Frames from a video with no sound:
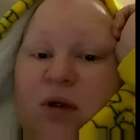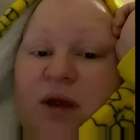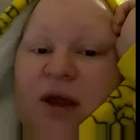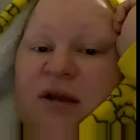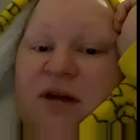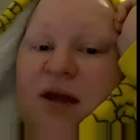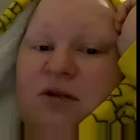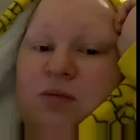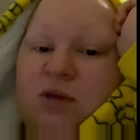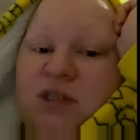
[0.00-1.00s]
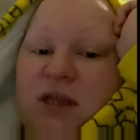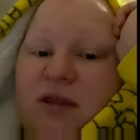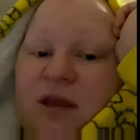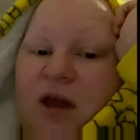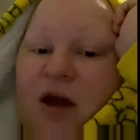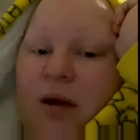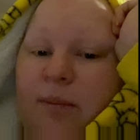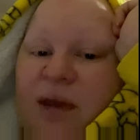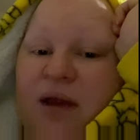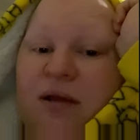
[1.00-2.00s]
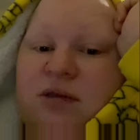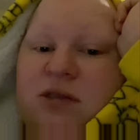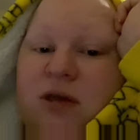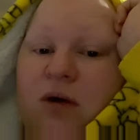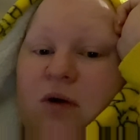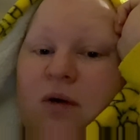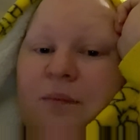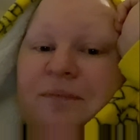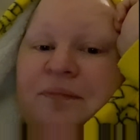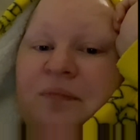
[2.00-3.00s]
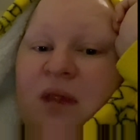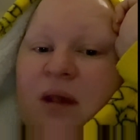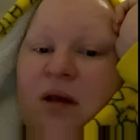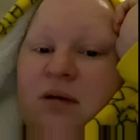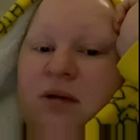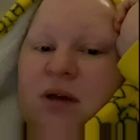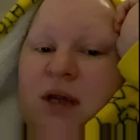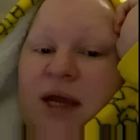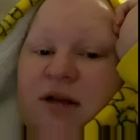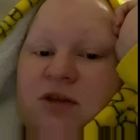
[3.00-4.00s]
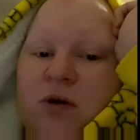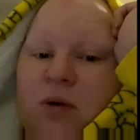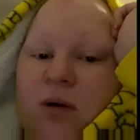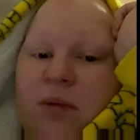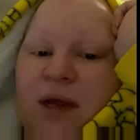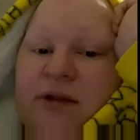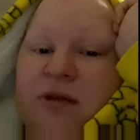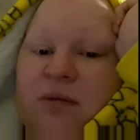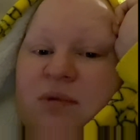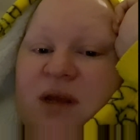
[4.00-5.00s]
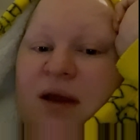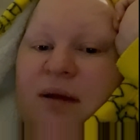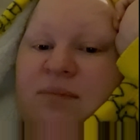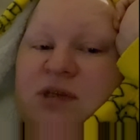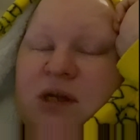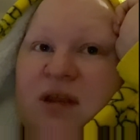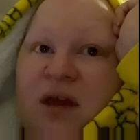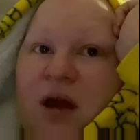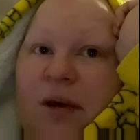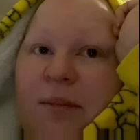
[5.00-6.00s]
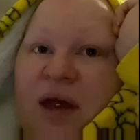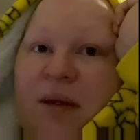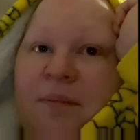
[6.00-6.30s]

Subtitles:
Her dad was in the army, so he had to go away sometimes to the army.